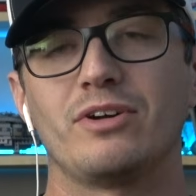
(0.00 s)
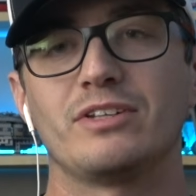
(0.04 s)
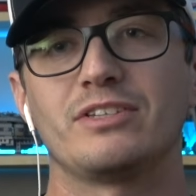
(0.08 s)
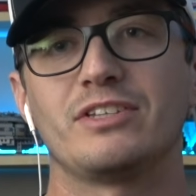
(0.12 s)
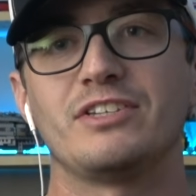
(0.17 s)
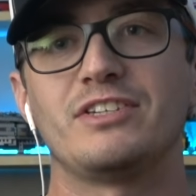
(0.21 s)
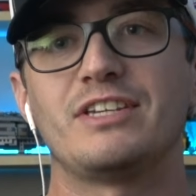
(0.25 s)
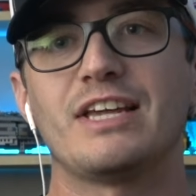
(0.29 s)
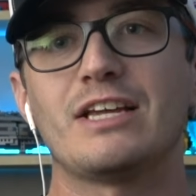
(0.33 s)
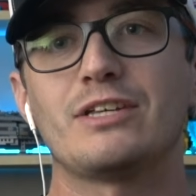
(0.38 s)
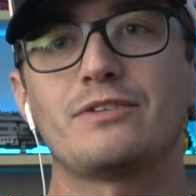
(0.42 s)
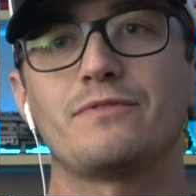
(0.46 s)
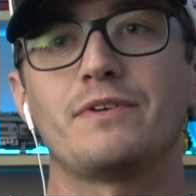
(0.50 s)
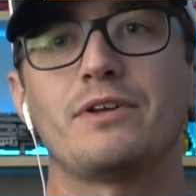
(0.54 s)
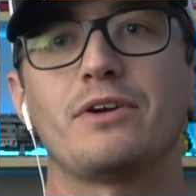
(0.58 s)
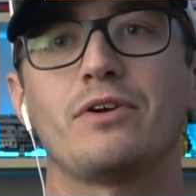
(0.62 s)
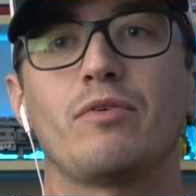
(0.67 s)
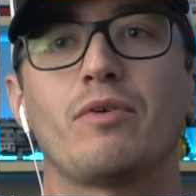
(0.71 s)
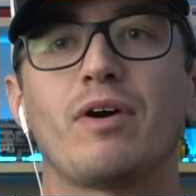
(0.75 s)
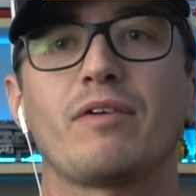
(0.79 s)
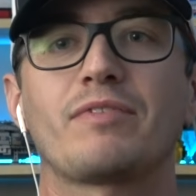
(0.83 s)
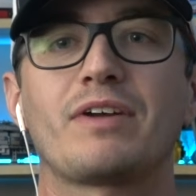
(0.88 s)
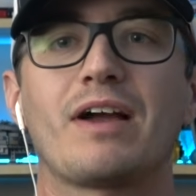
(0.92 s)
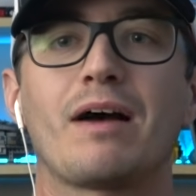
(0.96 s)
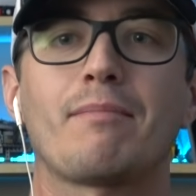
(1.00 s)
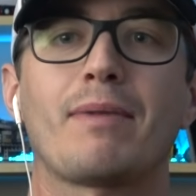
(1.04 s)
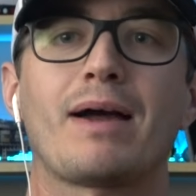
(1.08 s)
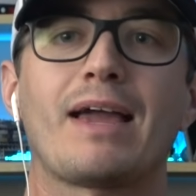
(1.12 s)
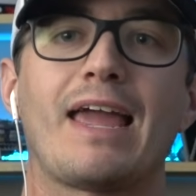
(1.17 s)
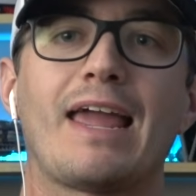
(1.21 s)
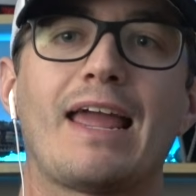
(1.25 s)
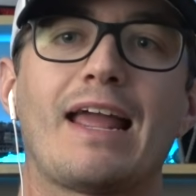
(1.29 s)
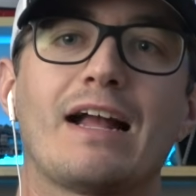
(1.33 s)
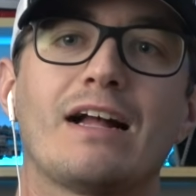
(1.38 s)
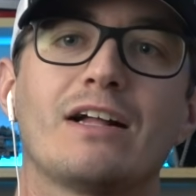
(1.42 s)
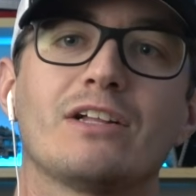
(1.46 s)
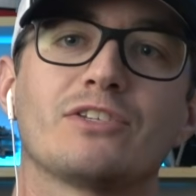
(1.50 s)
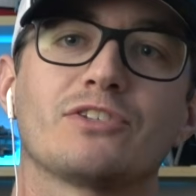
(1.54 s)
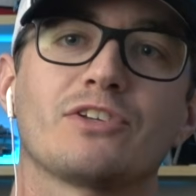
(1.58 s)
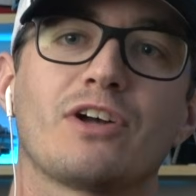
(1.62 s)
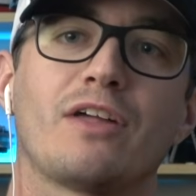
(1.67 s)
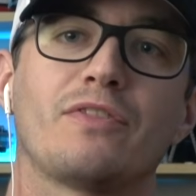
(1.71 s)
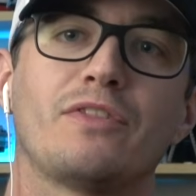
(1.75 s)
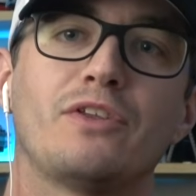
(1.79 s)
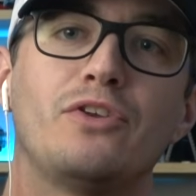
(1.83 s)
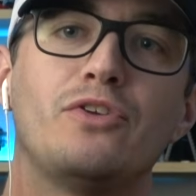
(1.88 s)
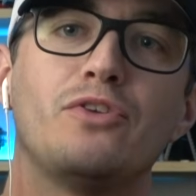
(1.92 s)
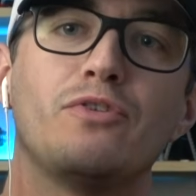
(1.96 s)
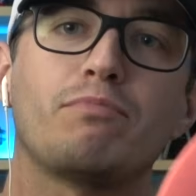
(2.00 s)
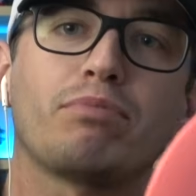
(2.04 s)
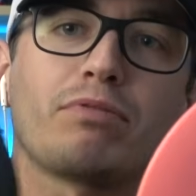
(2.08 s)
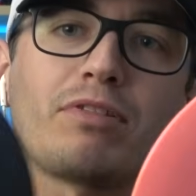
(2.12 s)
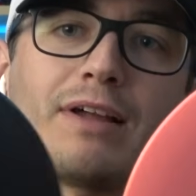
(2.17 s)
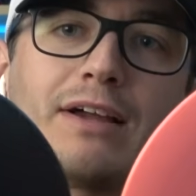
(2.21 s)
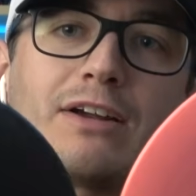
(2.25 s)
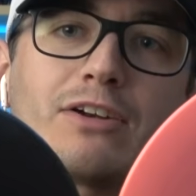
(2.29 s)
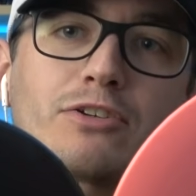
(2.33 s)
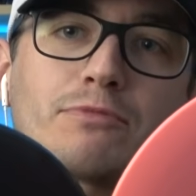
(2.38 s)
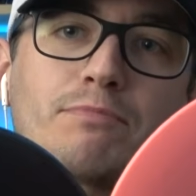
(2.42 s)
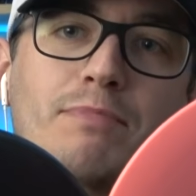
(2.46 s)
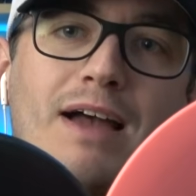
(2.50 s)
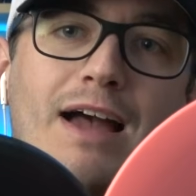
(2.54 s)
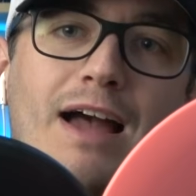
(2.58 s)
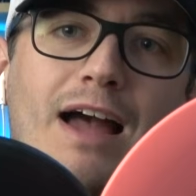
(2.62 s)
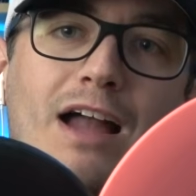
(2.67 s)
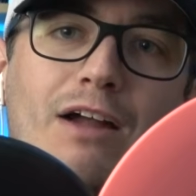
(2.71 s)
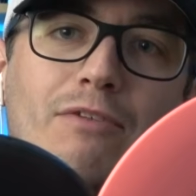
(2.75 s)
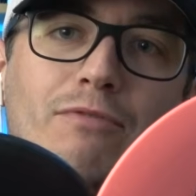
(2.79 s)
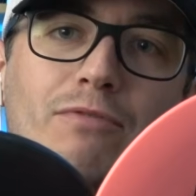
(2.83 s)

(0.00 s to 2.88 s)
In today's video, I've got my hands on the new players pack